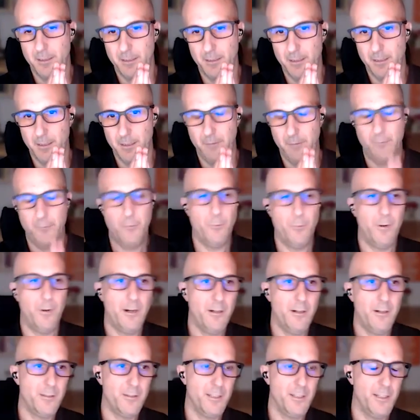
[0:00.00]
If you are
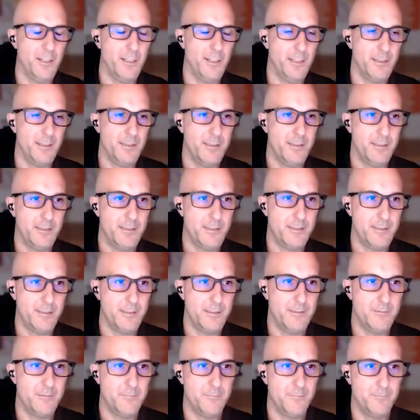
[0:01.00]
not a
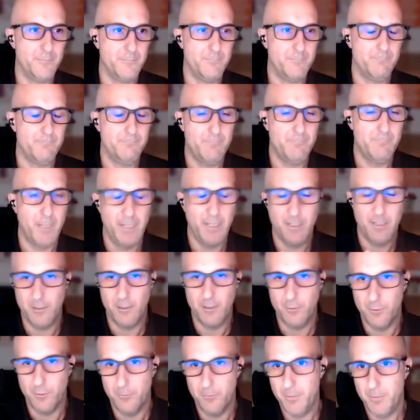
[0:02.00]

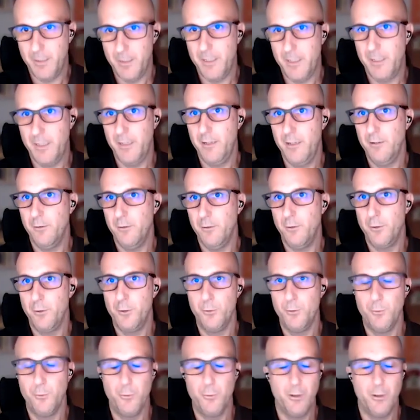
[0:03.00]
technical company or
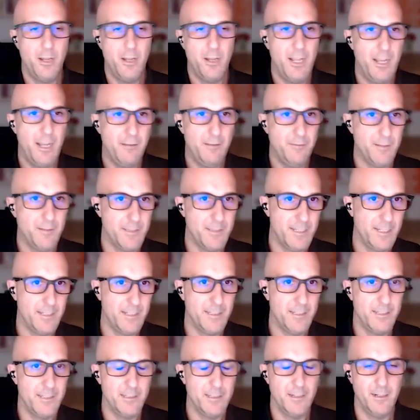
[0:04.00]
you don't have a
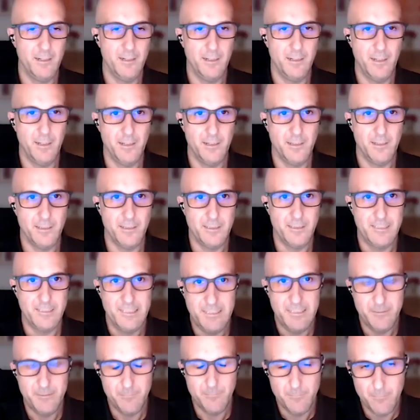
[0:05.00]
technical
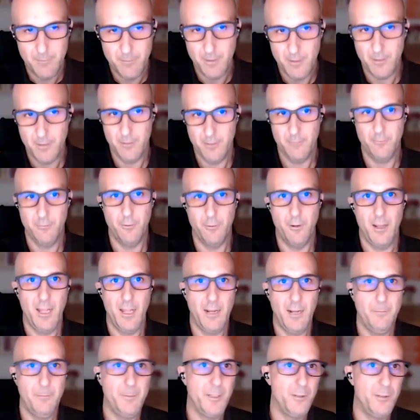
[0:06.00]
team for
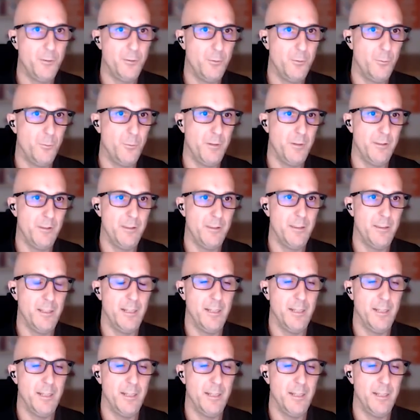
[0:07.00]
helping you with the